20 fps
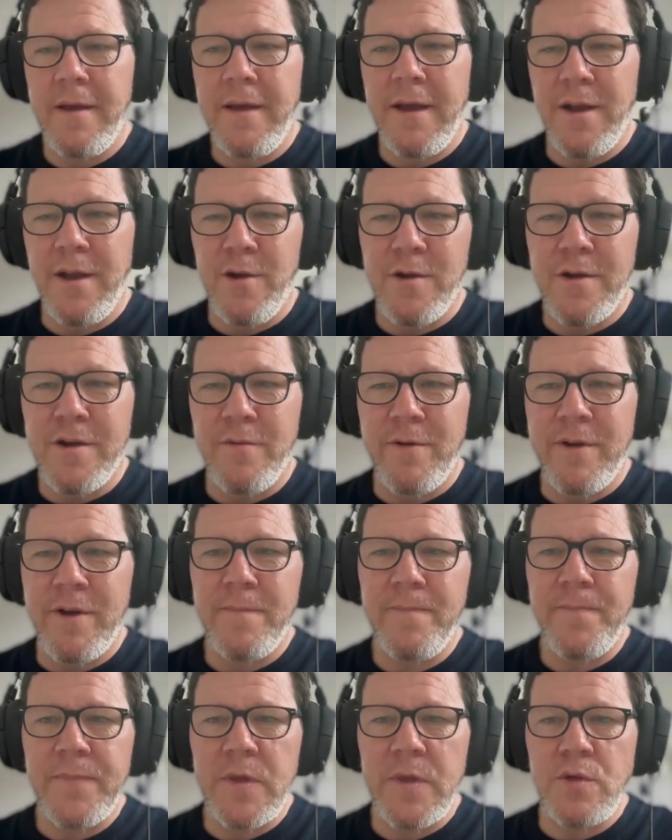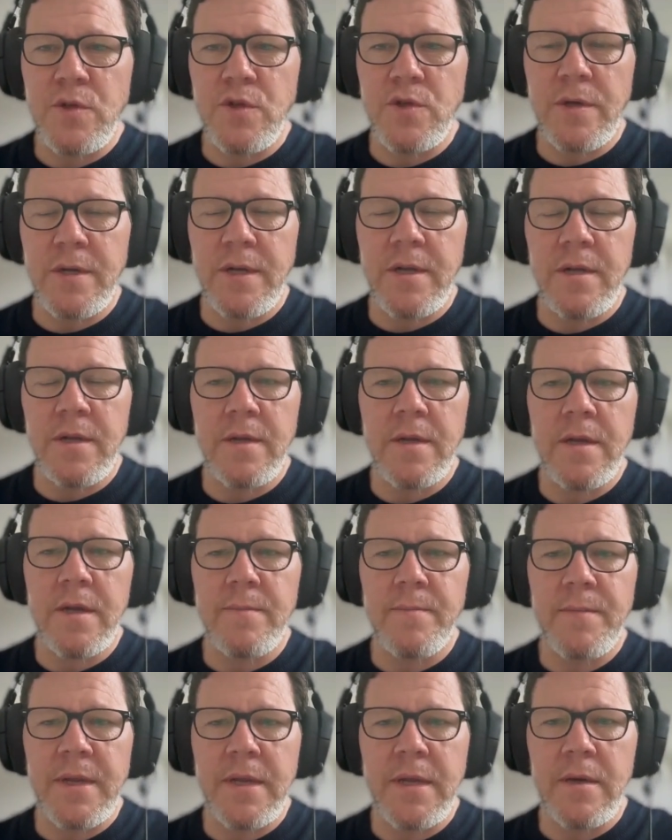a long career to join another
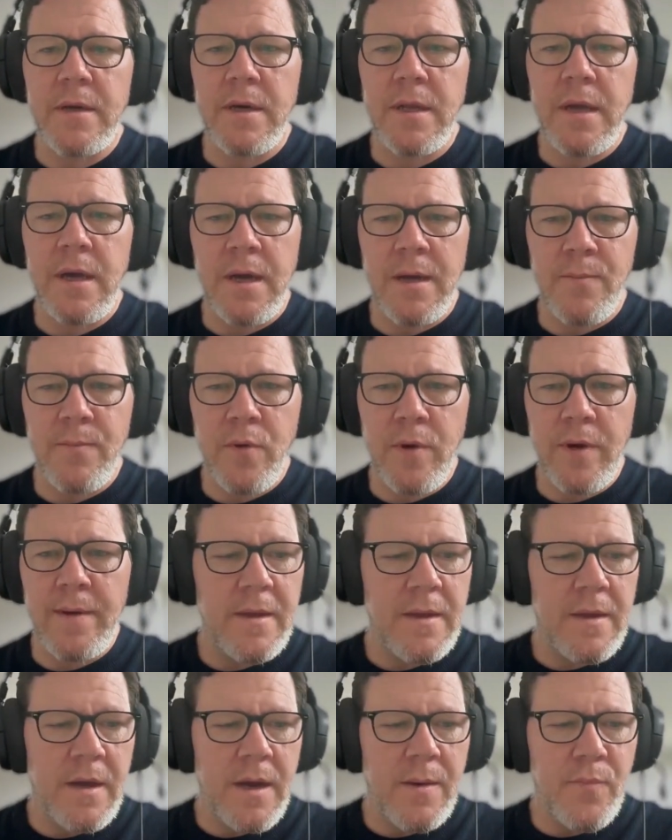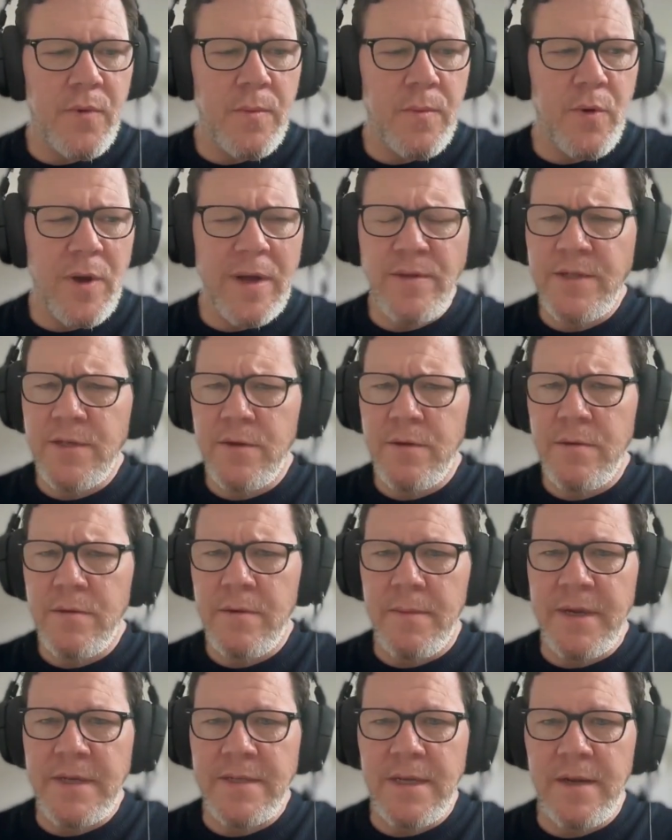company called Opera Browser,
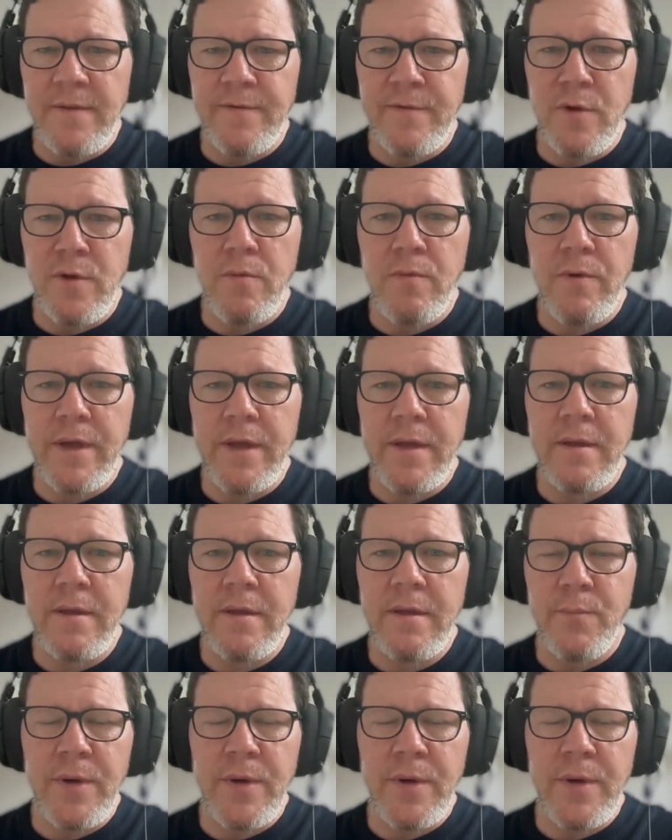based out of Norway.